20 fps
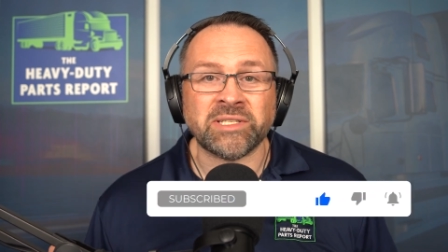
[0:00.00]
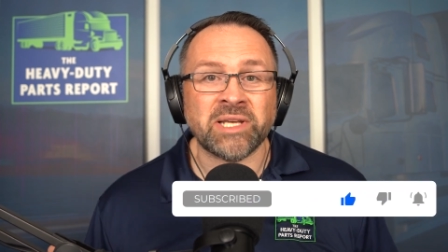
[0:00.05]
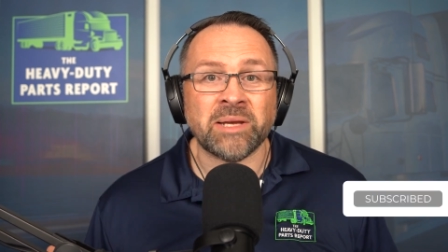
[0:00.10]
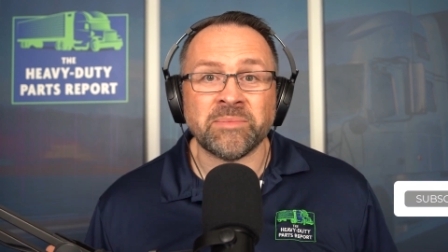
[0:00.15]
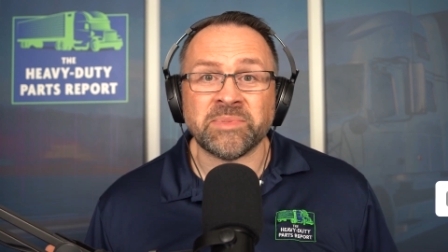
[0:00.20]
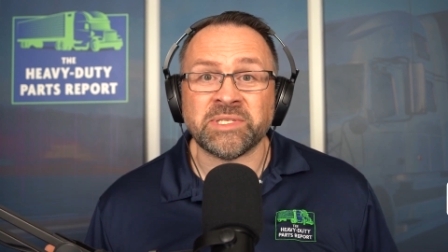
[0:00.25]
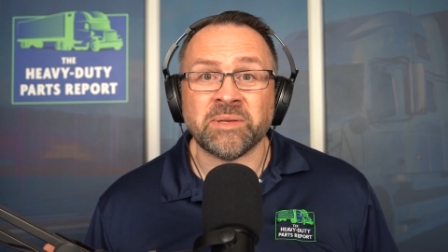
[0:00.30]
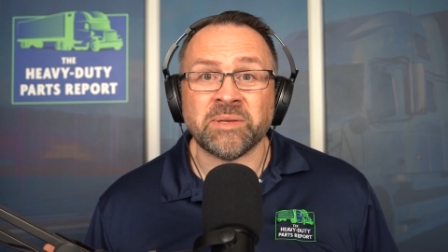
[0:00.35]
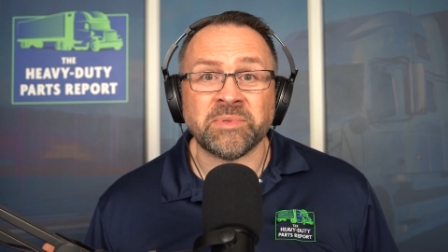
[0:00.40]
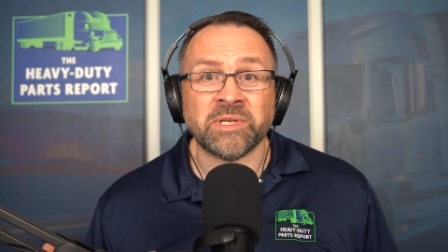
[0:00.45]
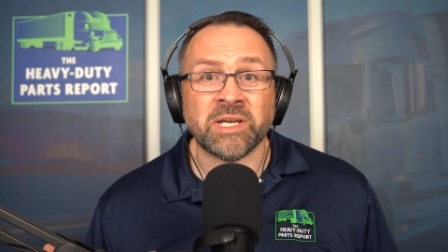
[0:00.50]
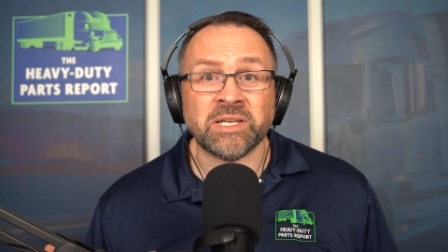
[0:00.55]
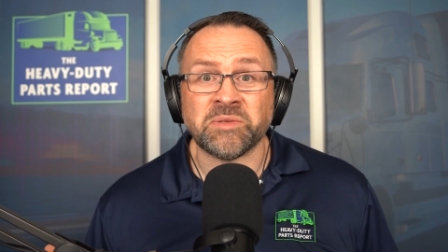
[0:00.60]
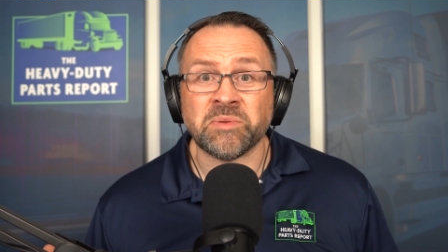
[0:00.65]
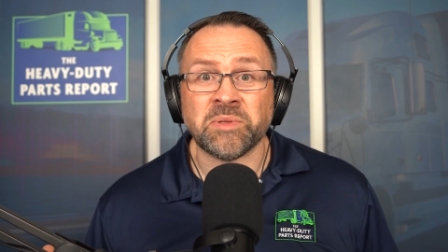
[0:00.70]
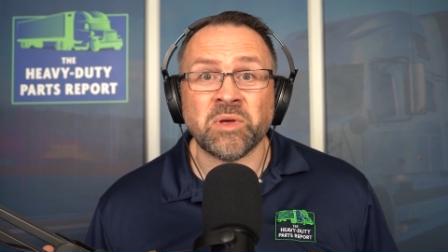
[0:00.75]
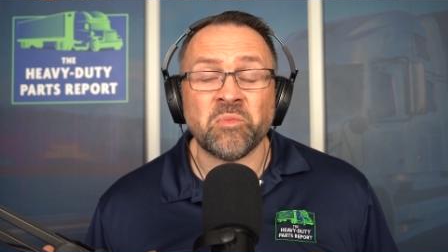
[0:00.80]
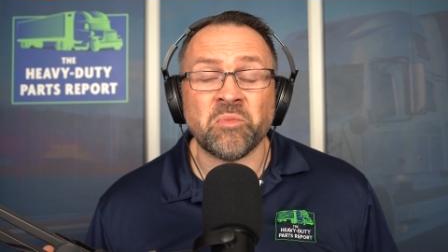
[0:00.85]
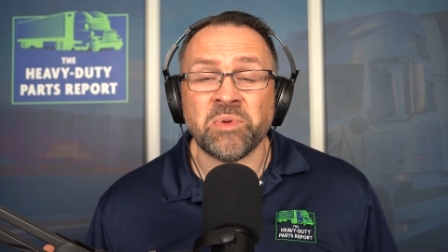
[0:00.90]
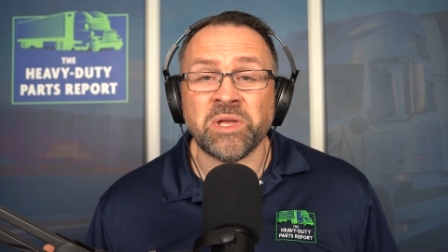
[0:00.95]
time sometimes
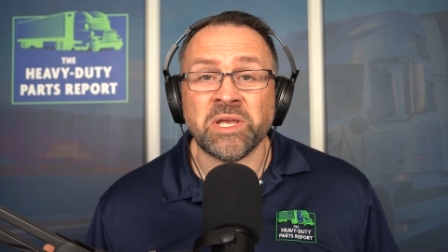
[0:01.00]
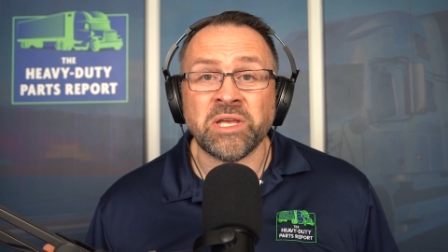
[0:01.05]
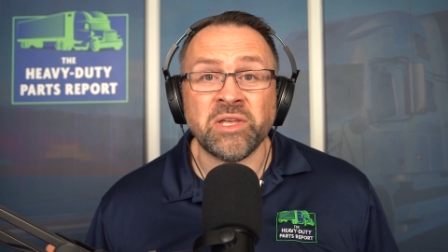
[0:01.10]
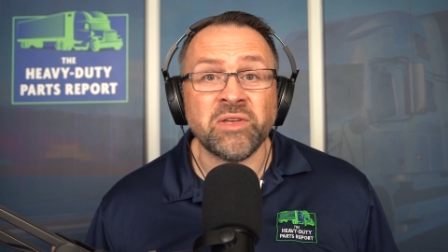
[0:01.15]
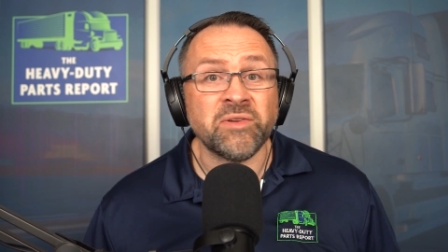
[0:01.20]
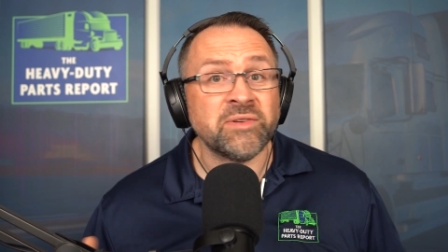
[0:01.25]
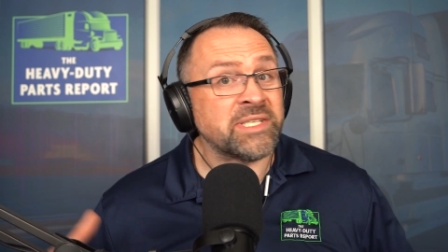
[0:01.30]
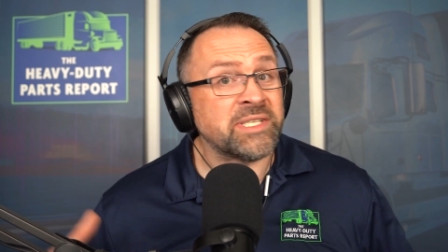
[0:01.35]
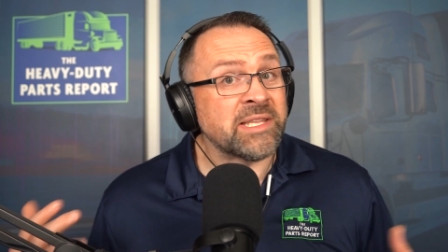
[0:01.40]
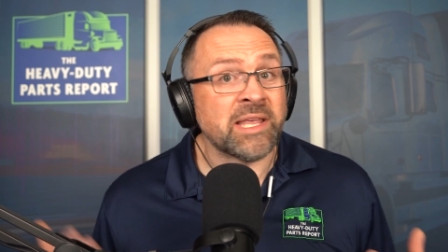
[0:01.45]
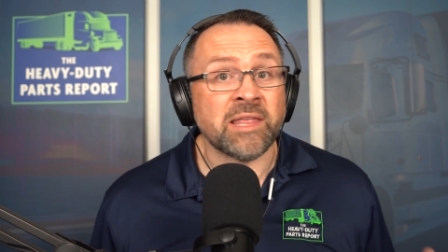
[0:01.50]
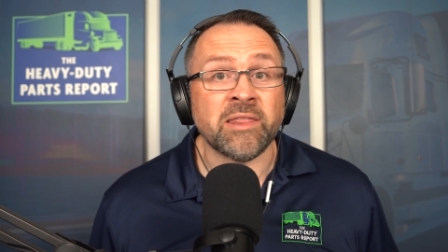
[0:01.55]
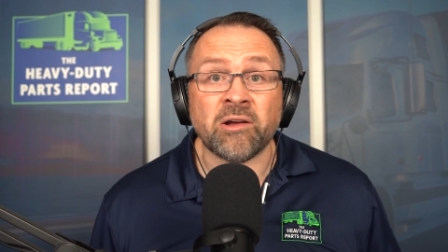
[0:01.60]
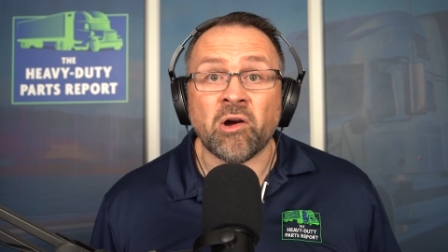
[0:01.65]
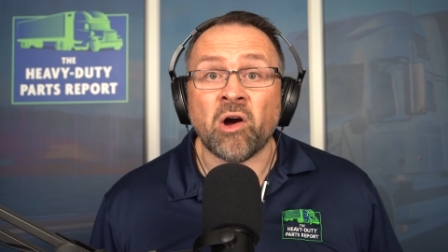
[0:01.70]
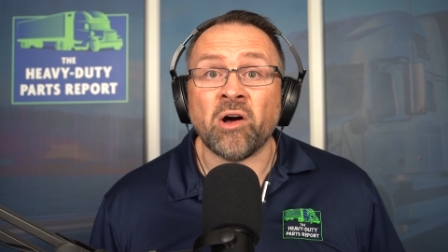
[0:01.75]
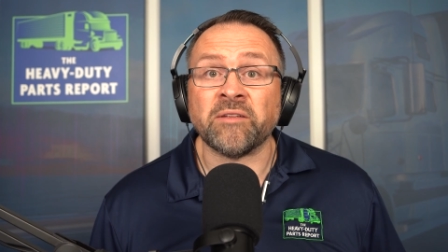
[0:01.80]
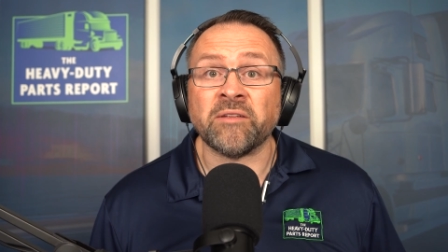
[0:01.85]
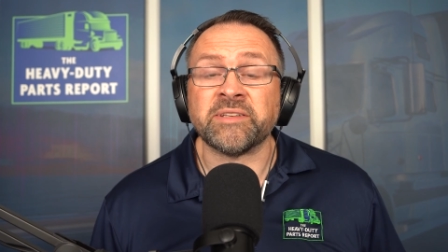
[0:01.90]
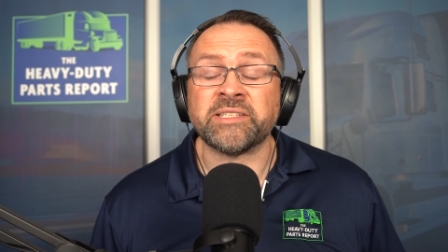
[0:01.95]
without being used, and then
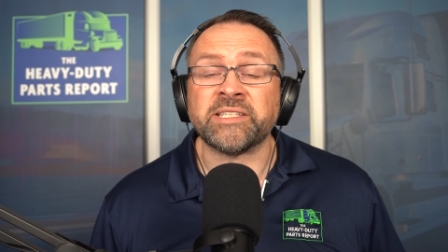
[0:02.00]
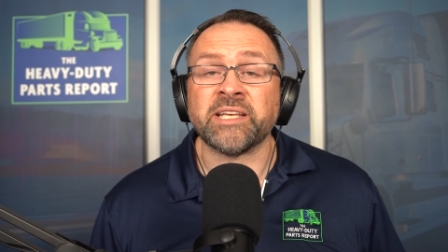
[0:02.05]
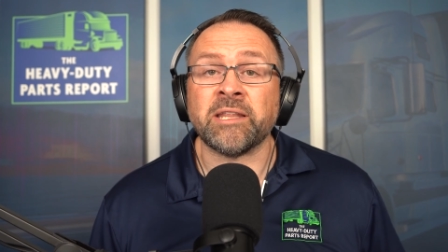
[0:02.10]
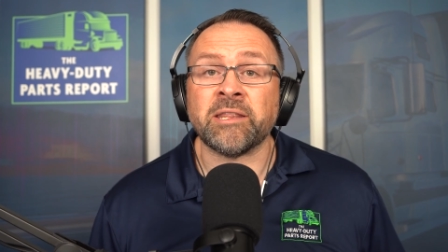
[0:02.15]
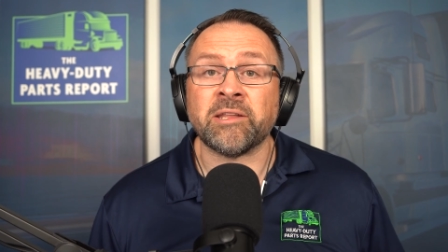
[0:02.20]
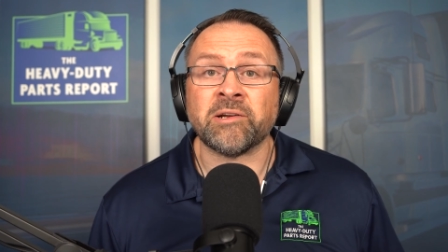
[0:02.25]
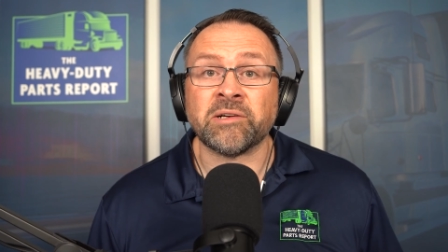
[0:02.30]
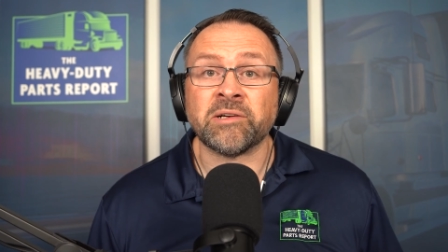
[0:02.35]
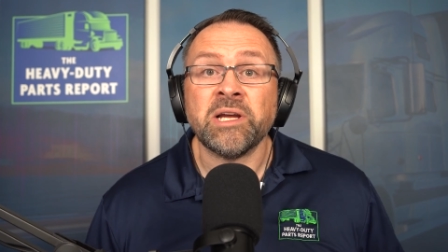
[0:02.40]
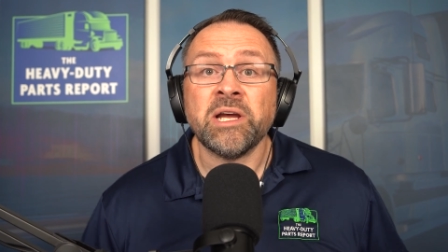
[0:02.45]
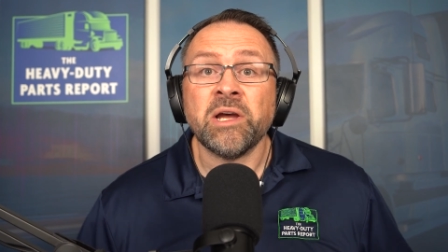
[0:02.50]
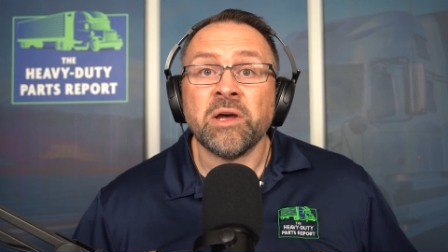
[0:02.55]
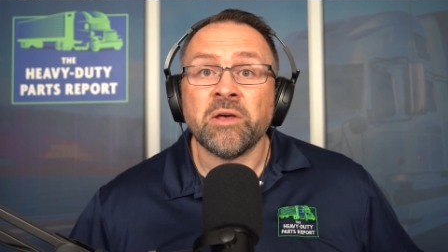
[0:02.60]
they're all of a sudden they're